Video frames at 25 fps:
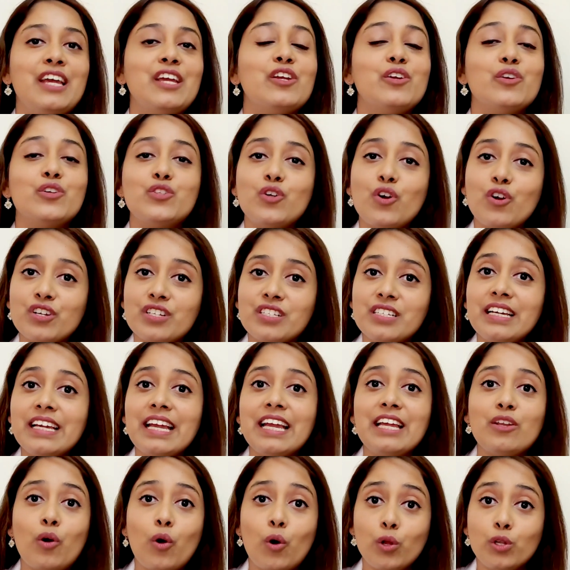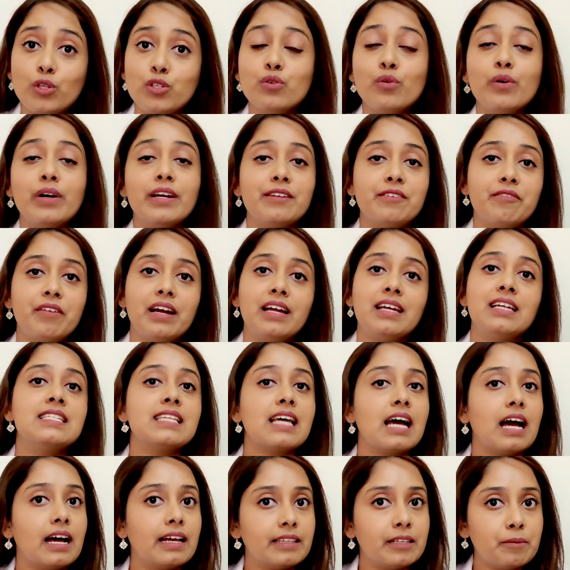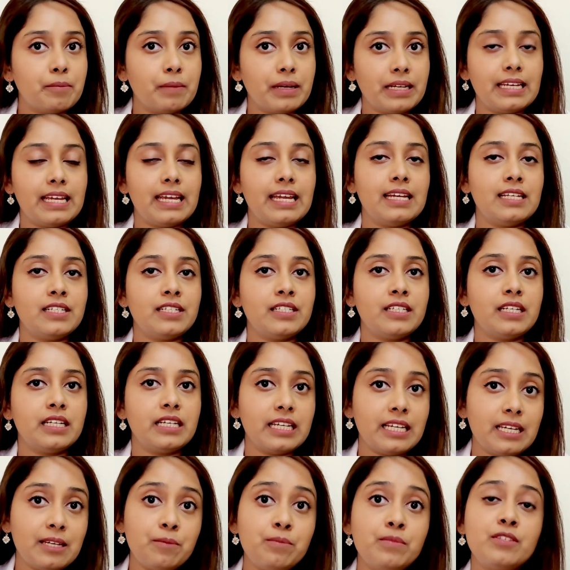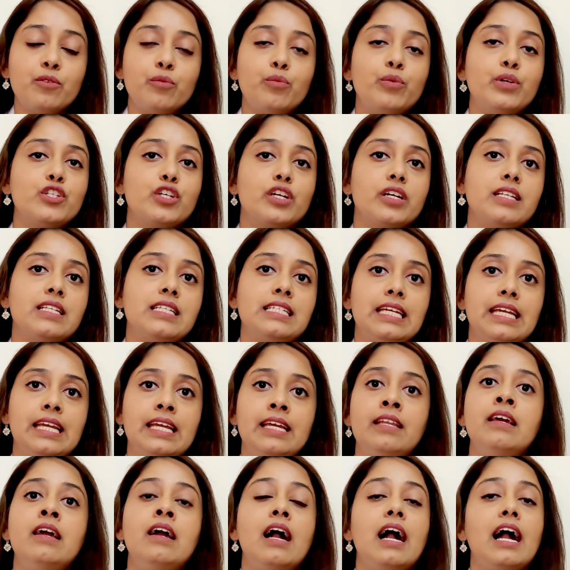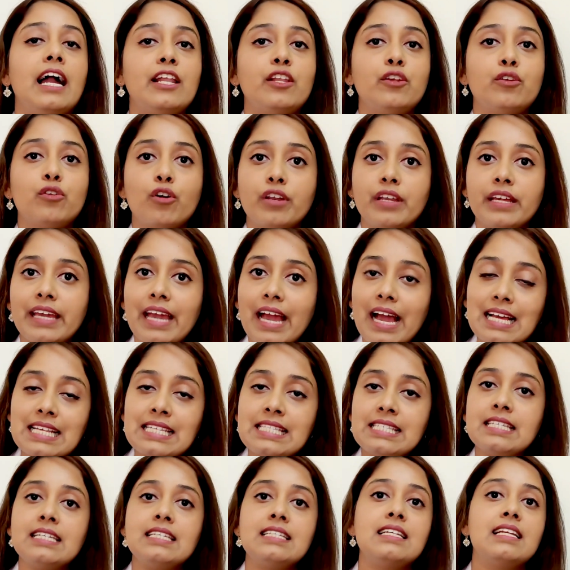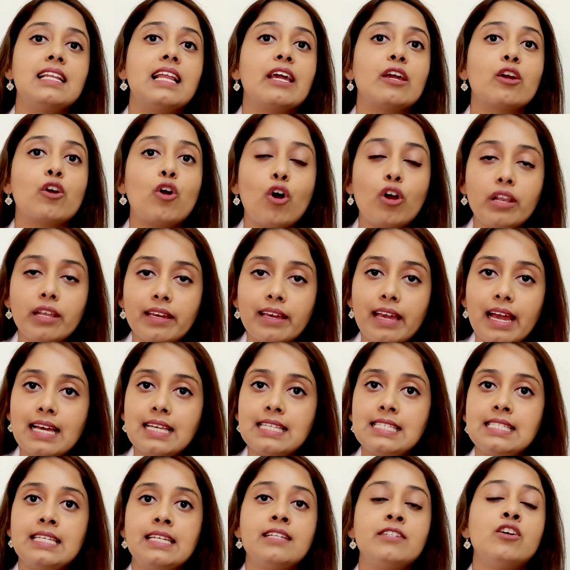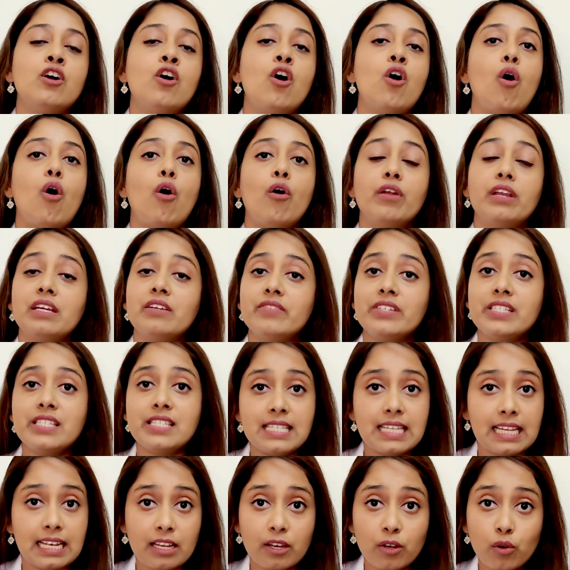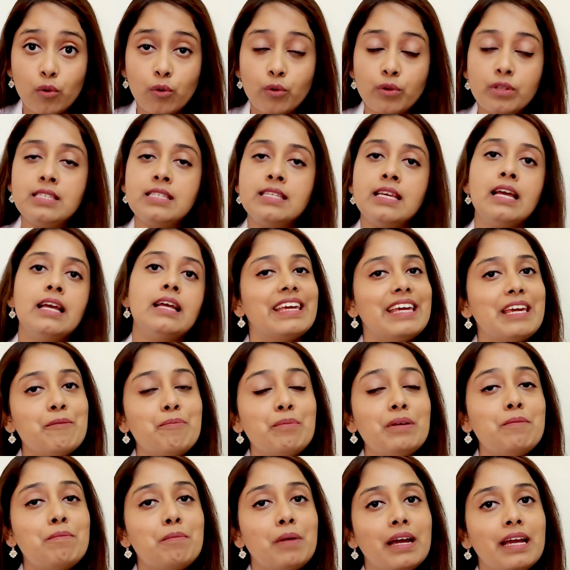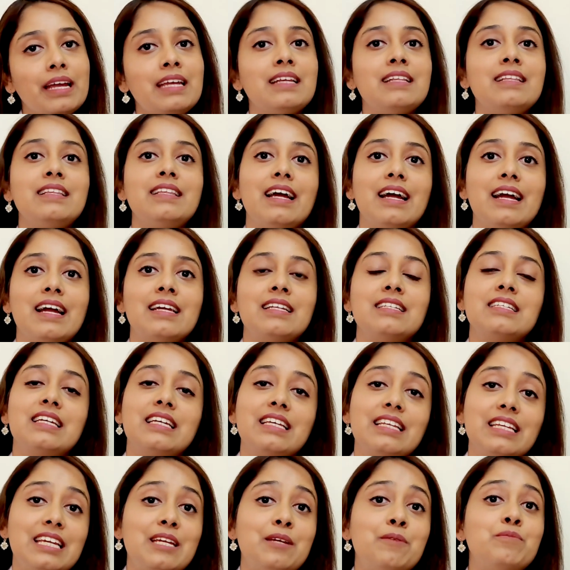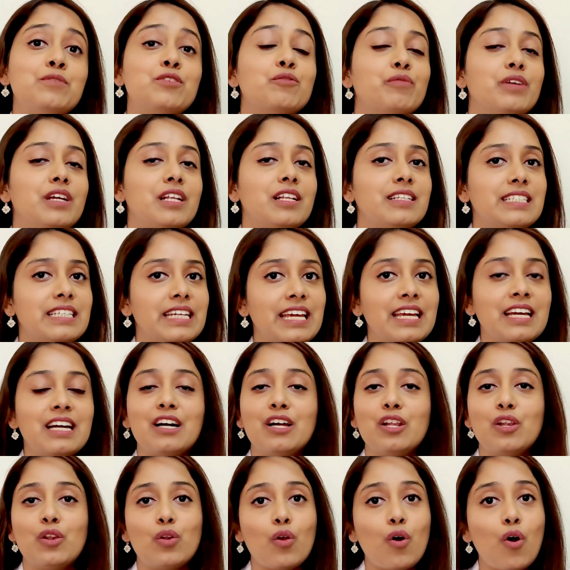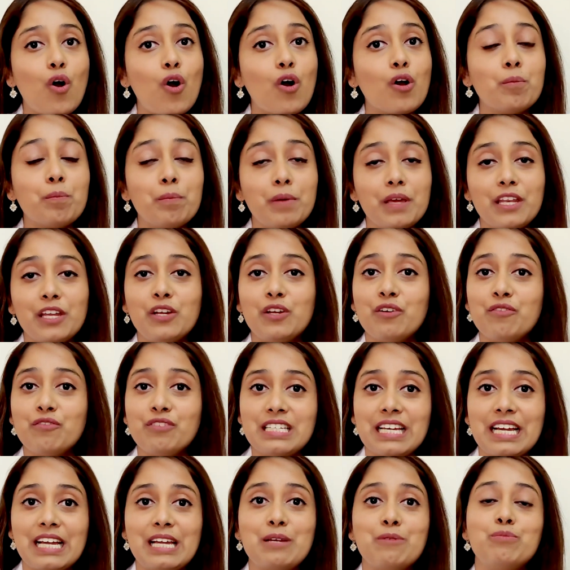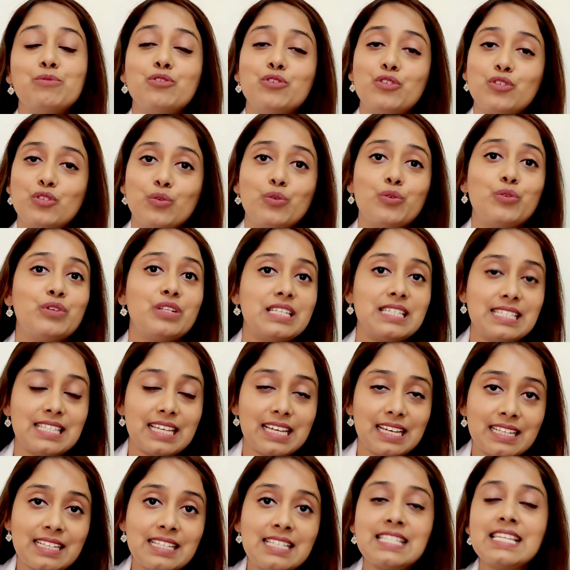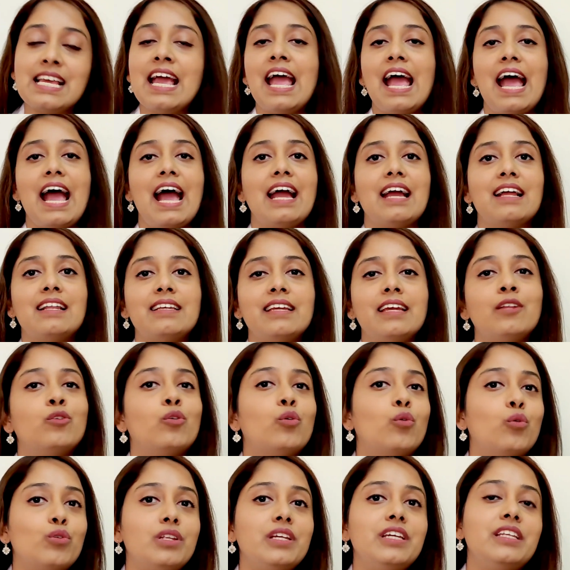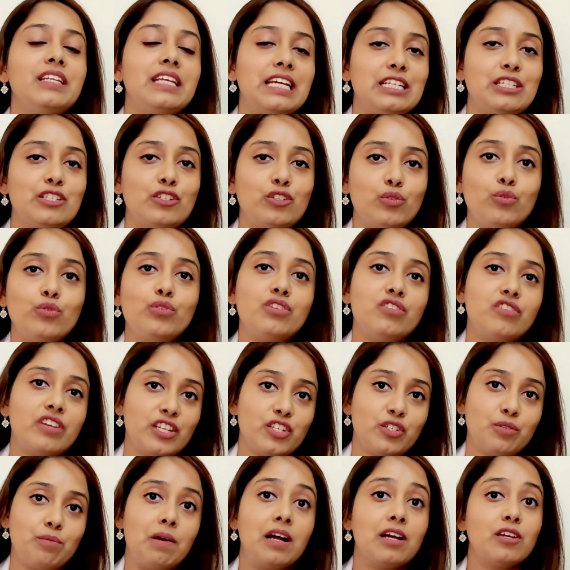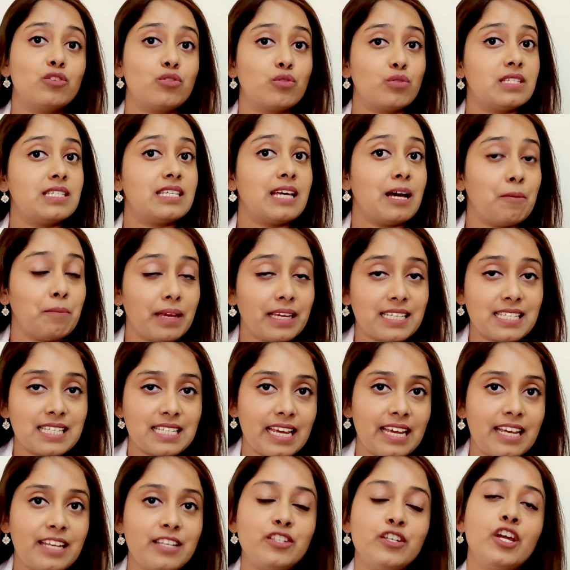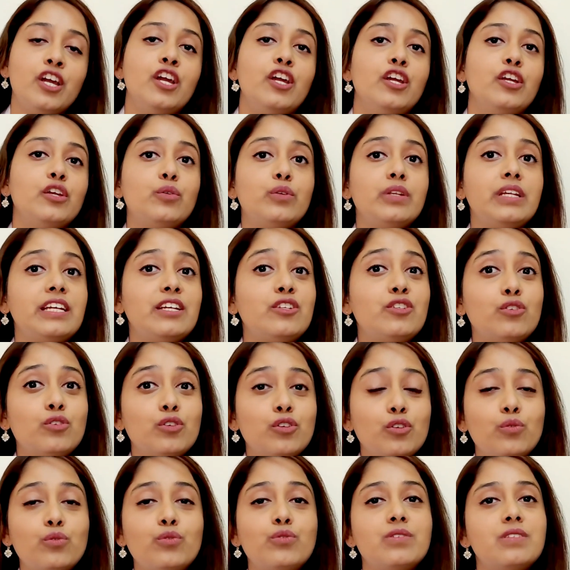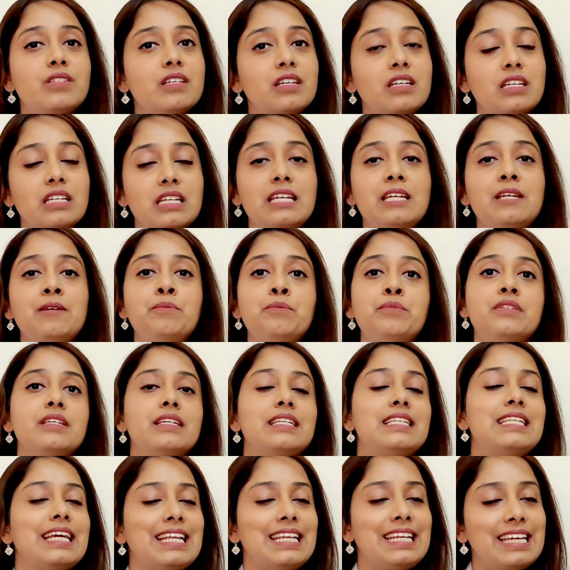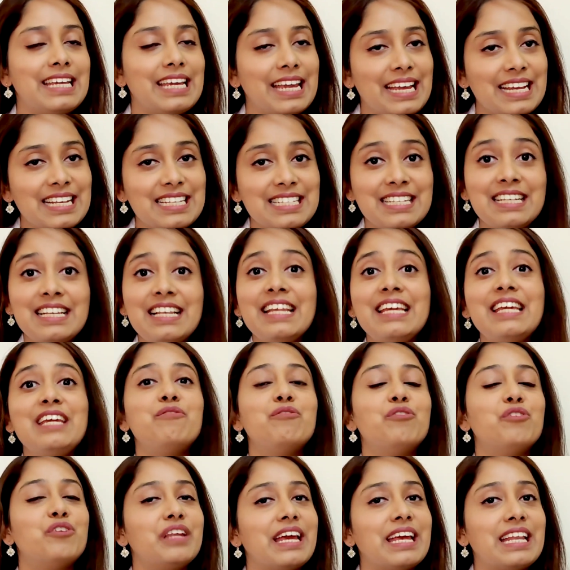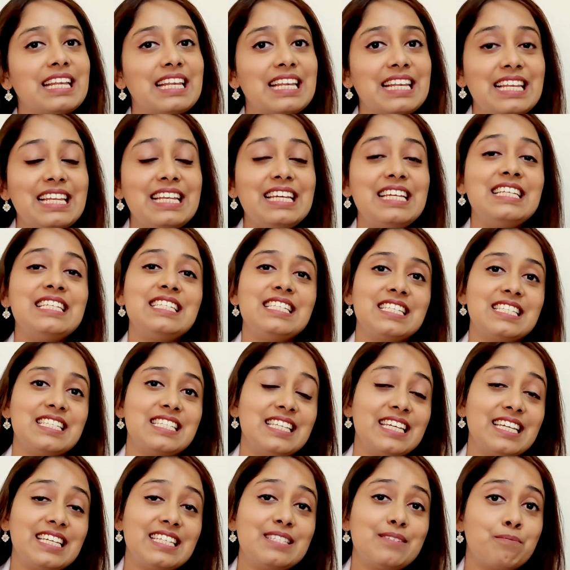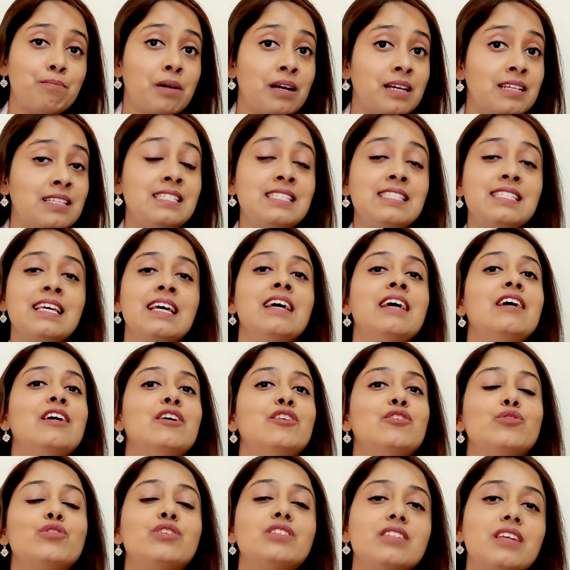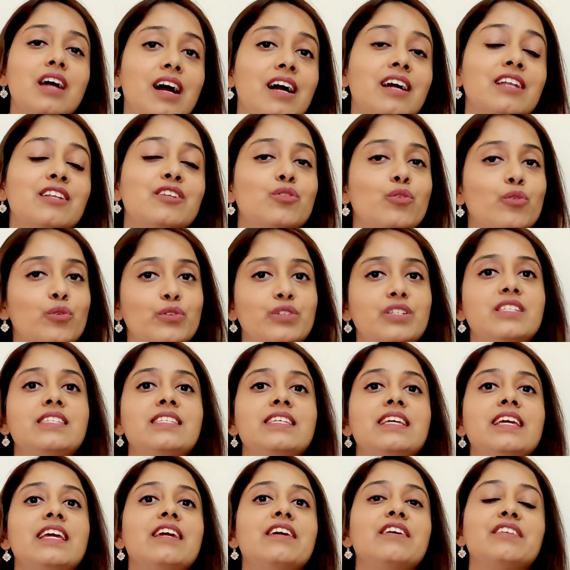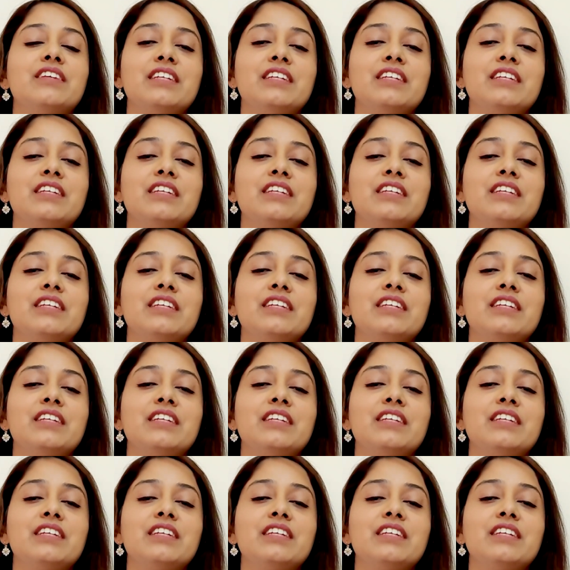Your doctor can also advise other medicated creams which contain hyaluronic acid, glycolic acid, or even silicones. Keep in mind that creams will take a long period of time to show results and can only reduce stretch marks to some extent. You need to use the creams dedicatedly for at least 6 months to start noticing